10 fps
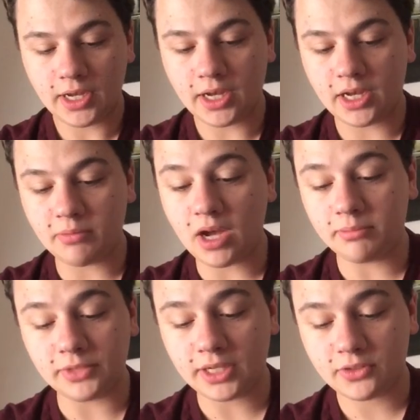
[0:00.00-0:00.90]

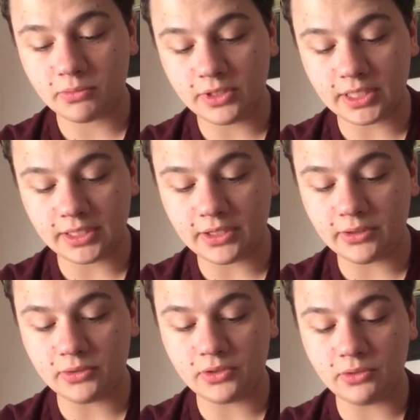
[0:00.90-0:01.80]
Up next, we then
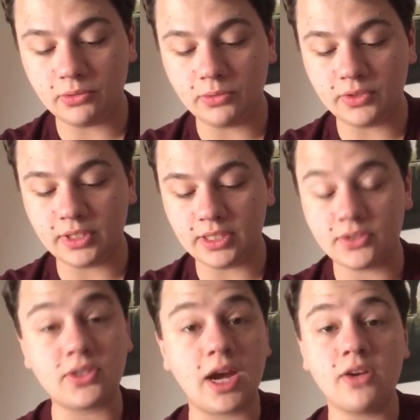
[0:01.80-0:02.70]
go to the
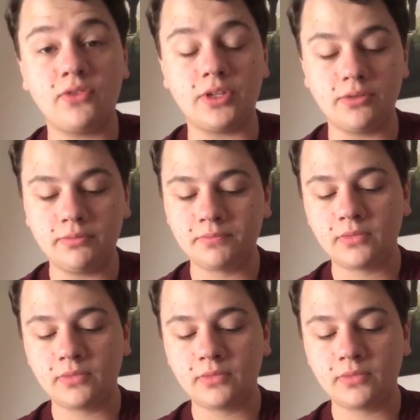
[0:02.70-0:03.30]
side view.